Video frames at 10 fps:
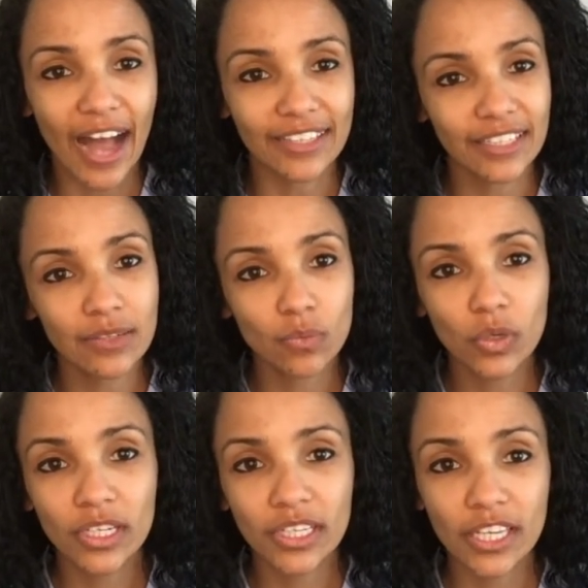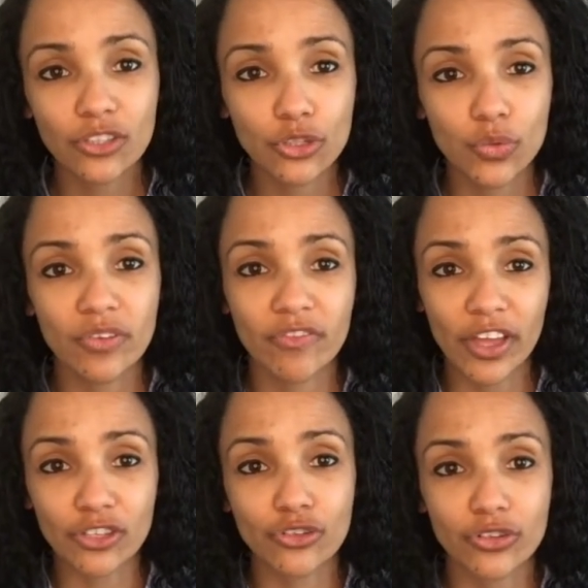I didn't want to get too
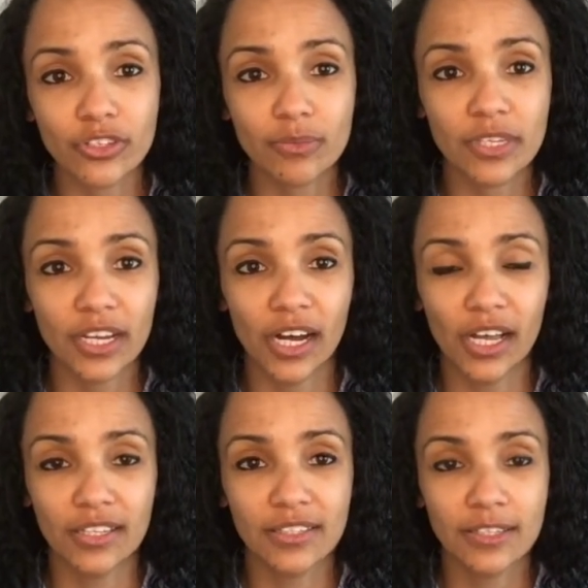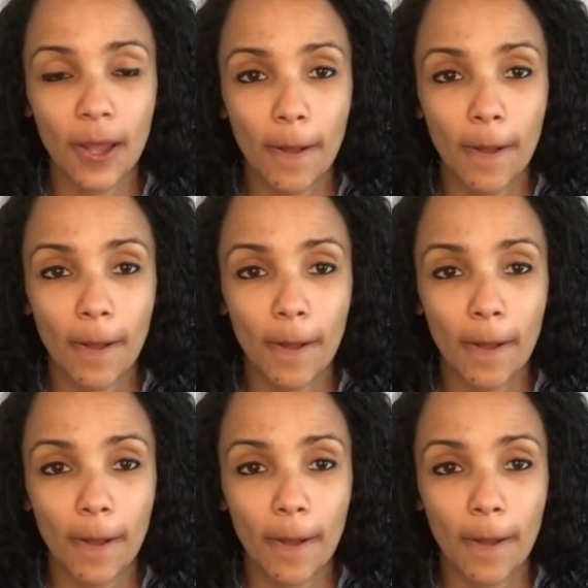adventurous because